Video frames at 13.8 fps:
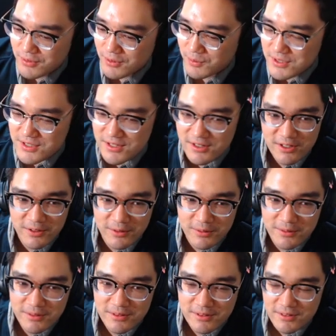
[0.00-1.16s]
Or was it a goat?
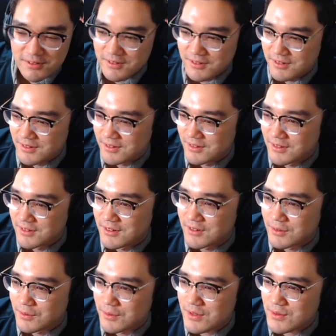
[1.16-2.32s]

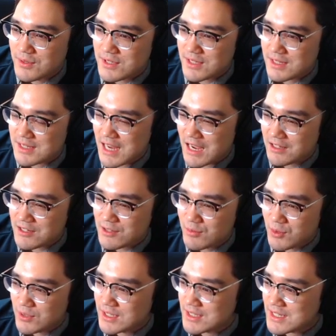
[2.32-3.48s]
Well, wasn't the talisman
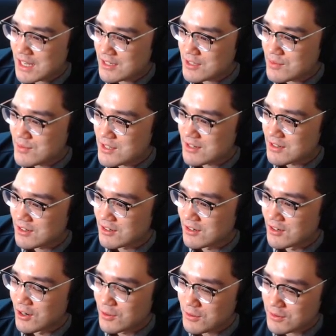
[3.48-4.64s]
one of the talismans a
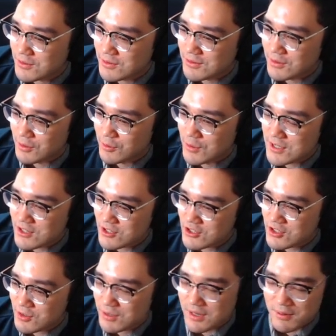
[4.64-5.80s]
goat? Or was it a
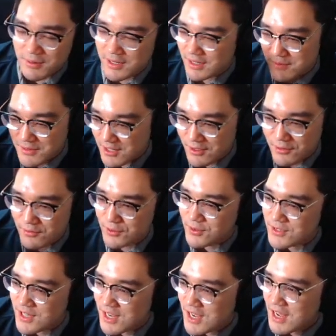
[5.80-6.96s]
sheep? Wait, wait, I'm getting confused.